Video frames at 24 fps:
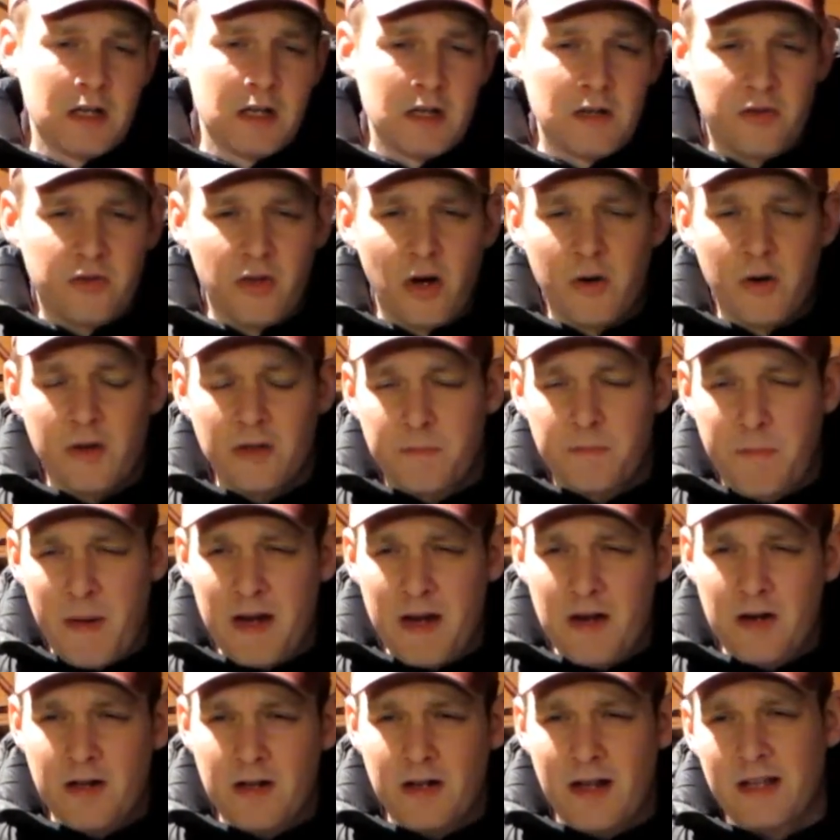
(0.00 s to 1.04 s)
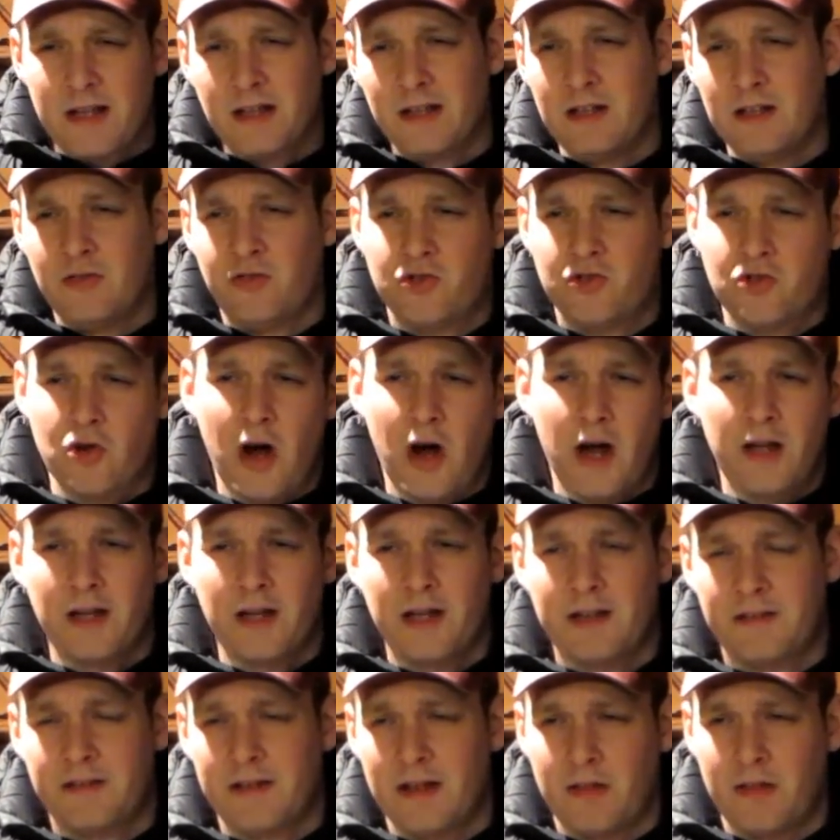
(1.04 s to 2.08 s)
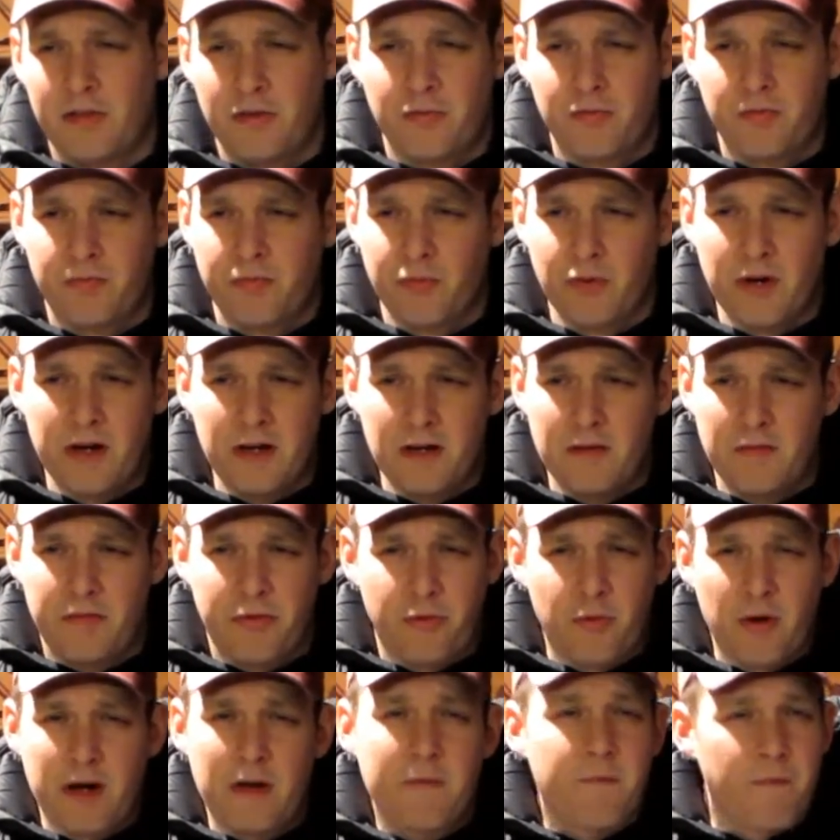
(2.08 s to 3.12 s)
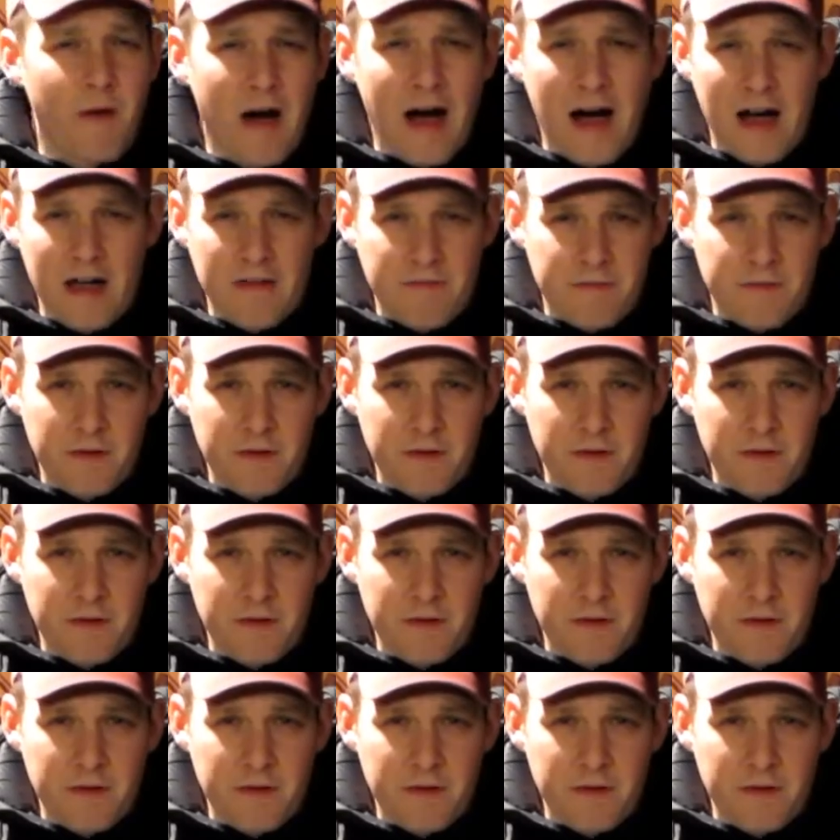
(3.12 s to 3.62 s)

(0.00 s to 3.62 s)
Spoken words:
So it's better to at least try, like, say, three to five.